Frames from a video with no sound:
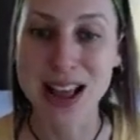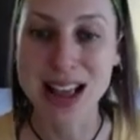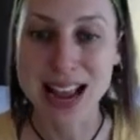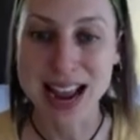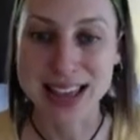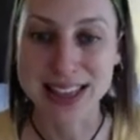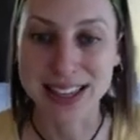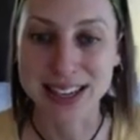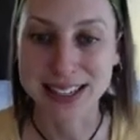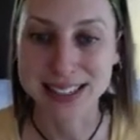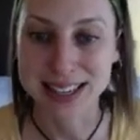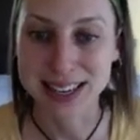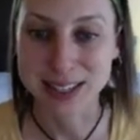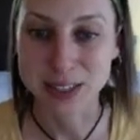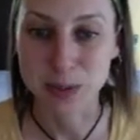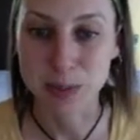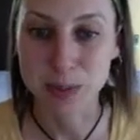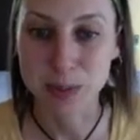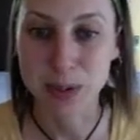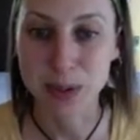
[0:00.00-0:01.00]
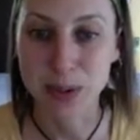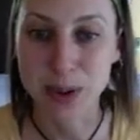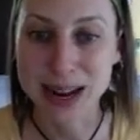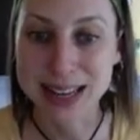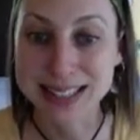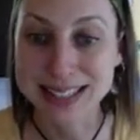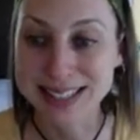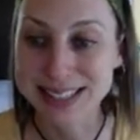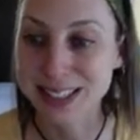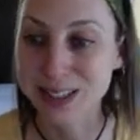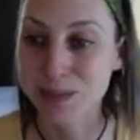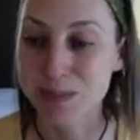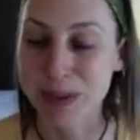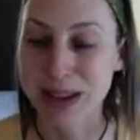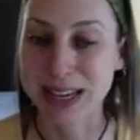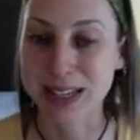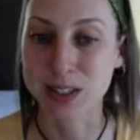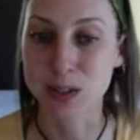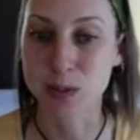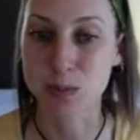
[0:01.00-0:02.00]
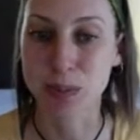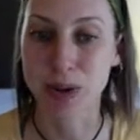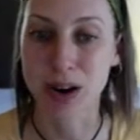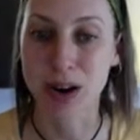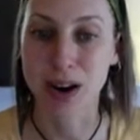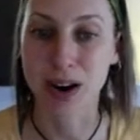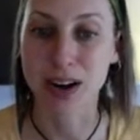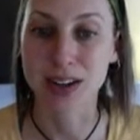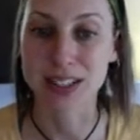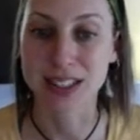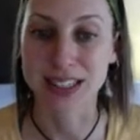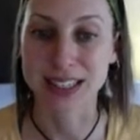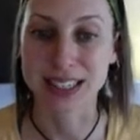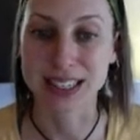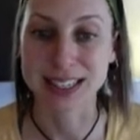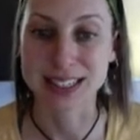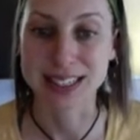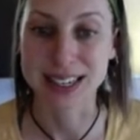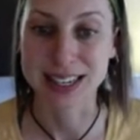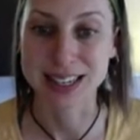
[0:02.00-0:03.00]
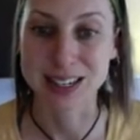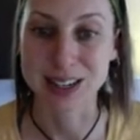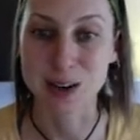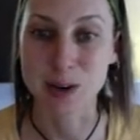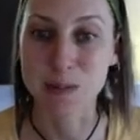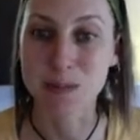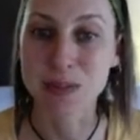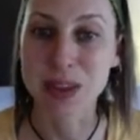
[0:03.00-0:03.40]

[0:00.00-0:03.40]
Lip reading: And then it says press space bar to continue.